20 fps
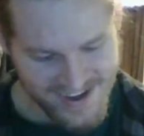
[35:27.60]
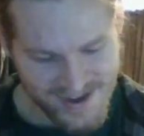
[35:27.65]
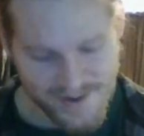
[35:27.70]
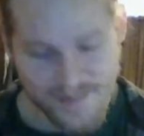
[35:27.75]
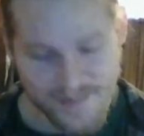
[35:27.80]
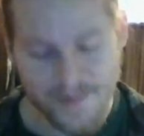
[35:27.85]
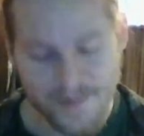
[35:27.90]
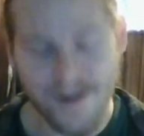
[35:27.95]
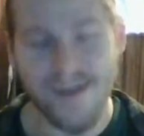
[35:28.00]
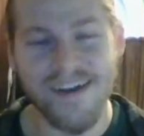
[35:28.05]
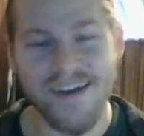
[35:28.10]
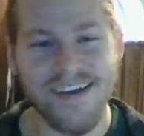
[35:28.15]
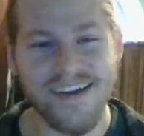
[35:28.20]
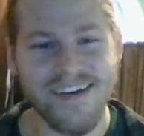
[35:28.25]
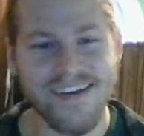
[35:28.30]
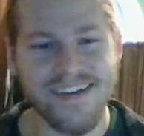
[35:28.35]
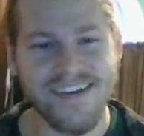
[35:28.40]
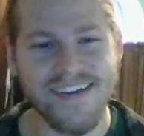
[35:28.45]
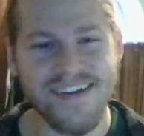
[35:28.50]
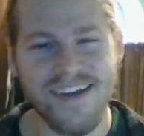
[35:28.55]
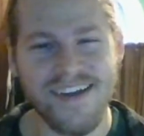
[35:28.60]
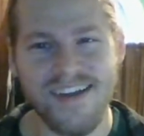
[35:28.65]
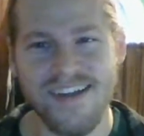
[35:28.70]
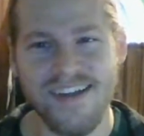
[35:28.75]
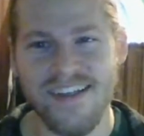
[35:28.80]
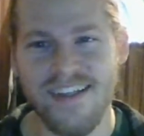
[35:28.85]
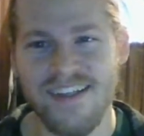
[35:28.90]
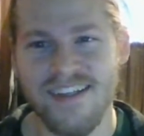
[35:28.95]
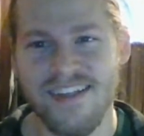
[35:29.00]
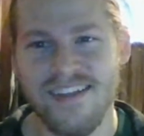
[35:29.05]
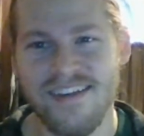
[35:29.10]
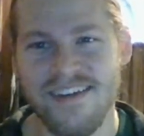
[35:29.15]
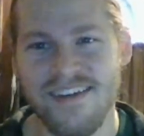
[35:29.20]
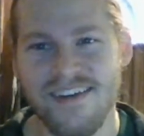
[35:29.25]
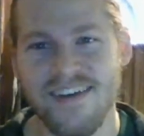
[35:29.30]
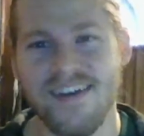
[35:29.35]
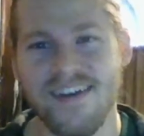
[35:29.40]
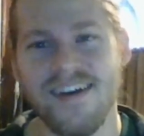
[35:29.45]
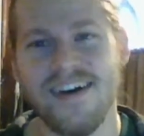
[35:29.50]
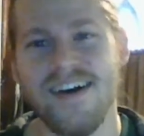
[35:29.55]
Eberron is
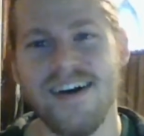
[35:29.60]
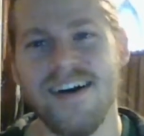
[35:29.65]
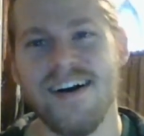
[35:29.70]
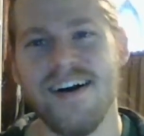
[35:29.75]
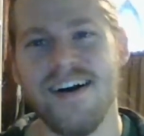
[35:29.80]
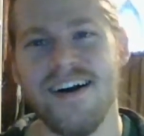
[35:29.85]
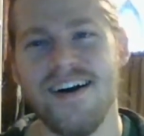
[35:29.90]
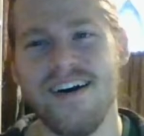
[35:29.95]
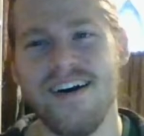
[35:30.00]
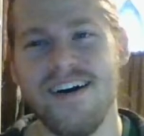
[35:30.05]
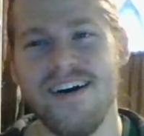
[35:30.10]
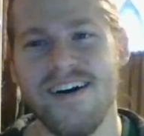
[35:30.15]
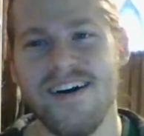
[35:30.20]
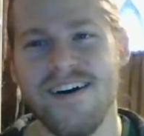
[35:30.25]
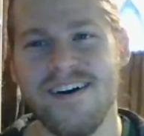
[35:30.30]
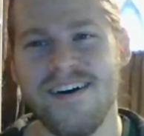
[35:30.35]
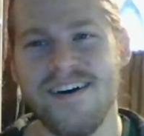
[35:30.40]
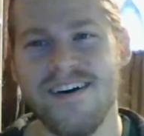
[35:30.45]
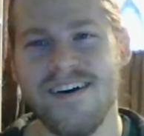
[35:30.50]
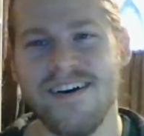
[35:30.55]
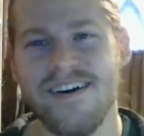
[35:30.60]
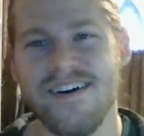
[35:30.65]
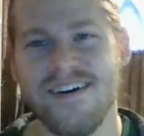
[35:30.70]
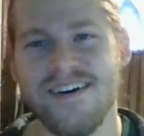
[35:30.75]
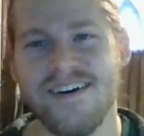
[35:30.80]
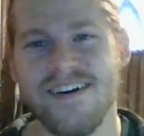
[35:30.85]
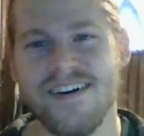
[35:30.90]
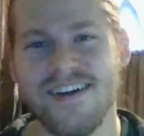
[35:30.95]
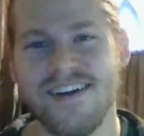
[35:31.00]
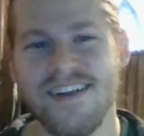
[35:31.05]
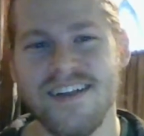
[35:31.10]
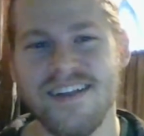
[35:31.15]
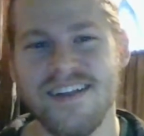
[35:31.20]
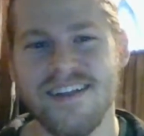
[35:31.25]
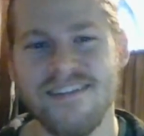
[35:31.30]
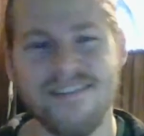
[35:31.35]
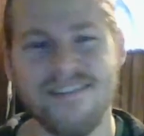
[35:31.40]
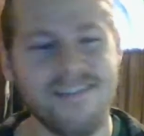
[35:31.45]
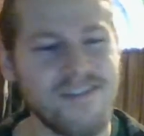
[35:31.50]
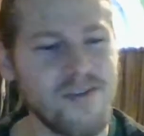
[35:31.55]

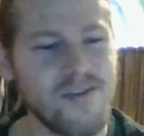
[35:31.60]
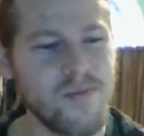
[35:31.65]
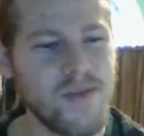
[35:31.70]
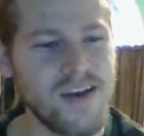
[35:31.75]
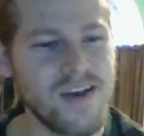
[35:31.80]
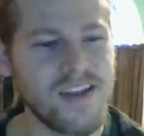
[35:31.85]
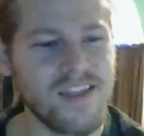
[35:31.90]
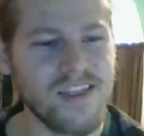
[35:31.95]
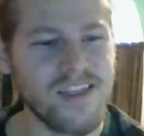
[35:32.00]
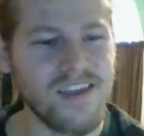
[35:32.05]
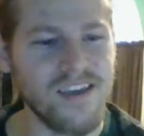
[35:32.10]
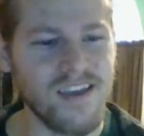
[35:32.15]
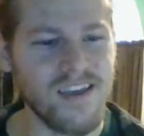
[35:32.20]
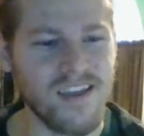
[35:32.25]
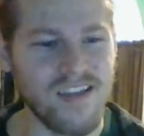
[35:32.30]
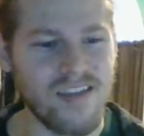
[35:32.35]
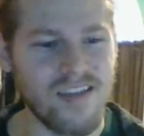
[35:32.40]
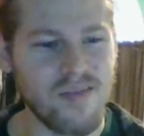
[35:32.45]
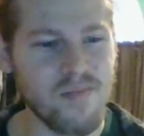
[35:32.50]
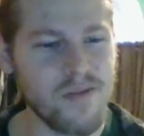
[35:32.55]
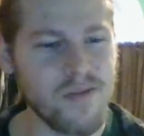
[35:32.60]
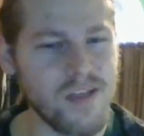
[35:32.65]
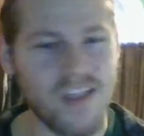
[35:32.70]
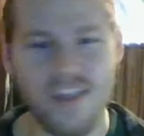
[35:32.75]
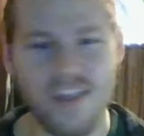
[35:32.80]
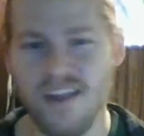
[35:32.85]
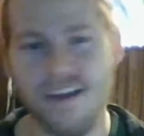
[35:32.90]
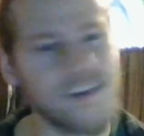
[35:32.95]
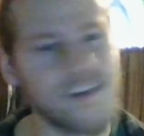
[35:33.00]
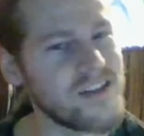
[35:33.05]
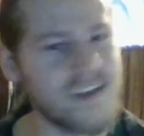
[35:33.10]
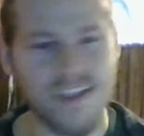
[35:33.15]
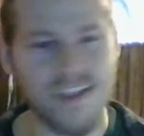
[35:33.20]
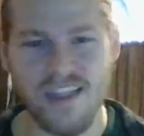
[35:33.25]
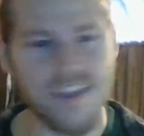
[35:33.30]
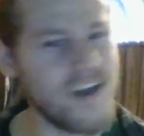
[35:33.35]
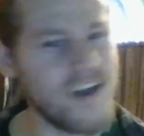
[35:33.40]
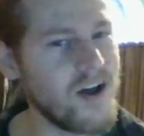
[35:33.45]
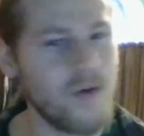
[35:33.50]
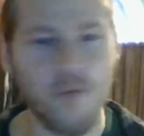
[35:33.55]
So many things, but subtle
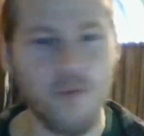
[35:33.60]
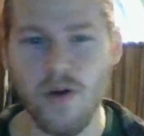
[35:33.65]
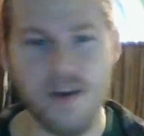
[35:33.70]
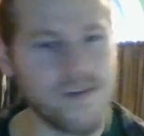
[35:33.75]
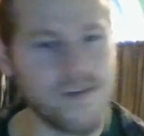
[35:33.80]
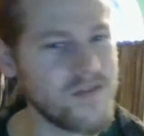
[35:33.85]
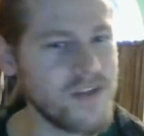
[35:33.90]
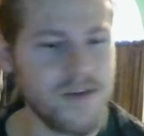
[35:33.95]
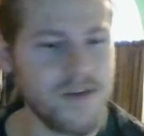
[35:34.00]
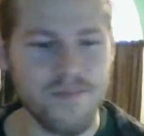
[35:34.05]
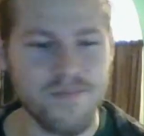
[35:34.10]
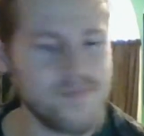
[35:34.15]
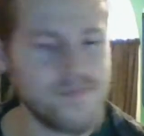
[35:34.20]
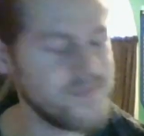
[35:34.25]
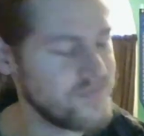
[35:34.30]
is not one of them.